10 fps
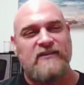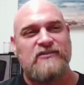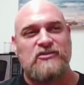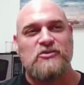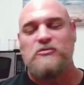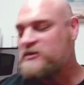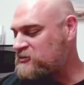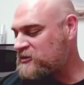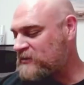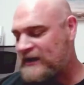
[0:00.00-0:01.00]
this to you when
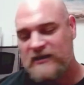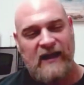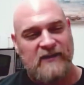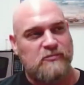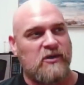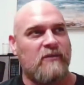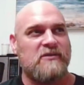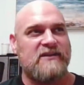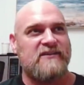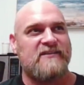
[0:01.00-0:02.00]
you were in my class,
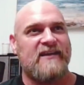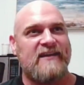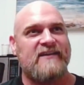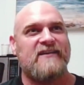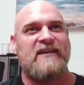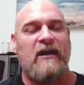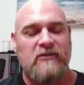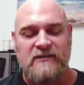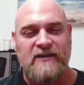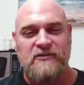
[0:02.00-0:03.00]
probably is like a
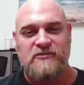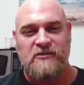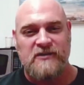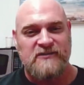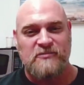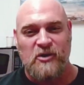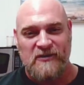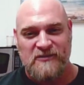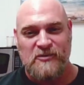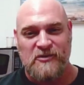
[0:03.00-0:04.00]
calculator is only as
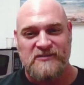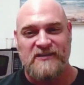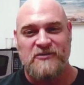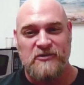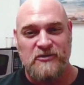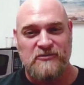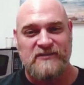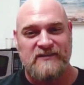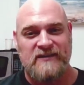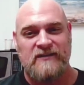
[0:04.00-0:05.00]
smart as the person who
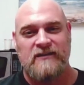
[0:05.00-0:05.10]
uses it.